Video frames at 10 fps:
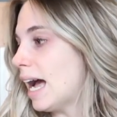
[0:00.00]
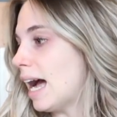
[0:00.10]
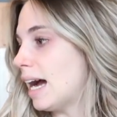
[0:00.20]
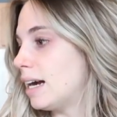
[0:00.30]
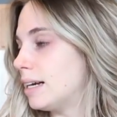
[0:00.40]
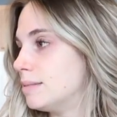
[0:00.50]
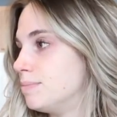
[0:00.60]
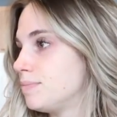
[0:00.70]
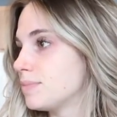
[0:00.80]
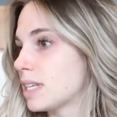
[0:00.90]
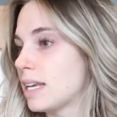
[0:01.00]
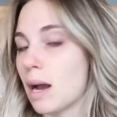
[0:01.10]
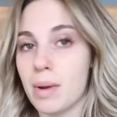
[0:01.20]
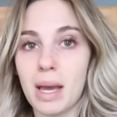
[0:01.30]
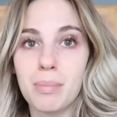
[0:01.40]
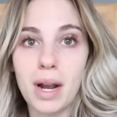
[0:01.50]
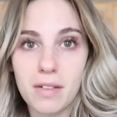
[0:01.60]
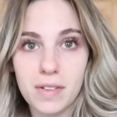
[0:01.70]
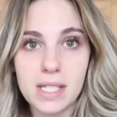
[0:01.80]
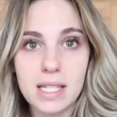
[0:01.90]
Yeah, we had
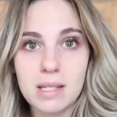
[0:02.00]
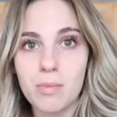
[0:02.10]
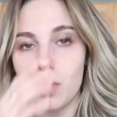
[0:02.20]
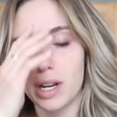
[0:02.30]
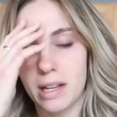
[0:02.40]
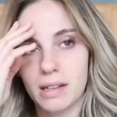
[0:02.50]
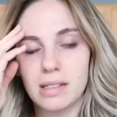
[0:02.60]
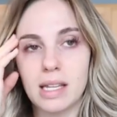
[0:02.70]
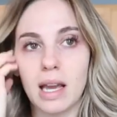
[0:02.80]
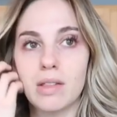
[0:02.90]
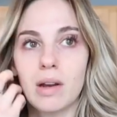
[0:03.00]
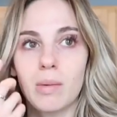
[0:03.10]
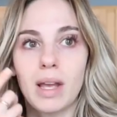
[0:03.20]
breakfast this morning together.